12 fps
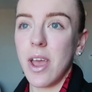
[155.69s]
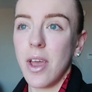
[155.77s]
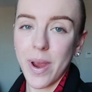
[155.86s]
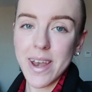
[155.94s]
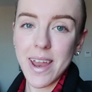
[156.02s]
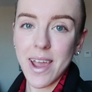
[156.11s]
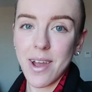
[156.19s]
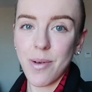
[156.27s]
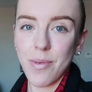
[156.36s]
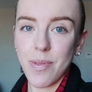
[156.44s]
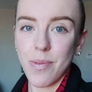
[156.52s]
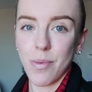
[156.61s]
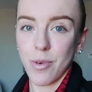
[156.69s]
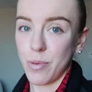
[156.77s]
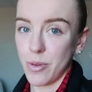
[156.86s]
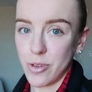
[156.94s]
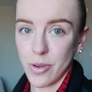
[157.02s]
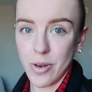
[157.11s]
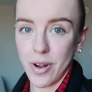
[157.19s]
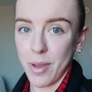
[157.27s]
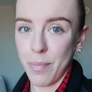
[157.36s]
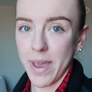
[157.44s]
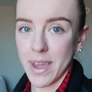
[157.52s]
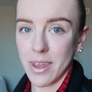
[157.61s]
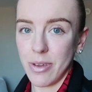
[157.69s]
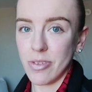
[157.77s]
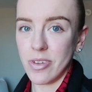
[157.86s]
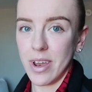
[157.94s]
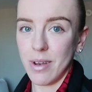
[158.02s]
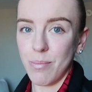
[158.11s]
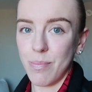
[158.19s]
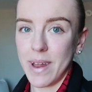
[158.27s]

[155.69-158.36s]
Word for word: Right now, we're supposed to go to Quebec and Houston,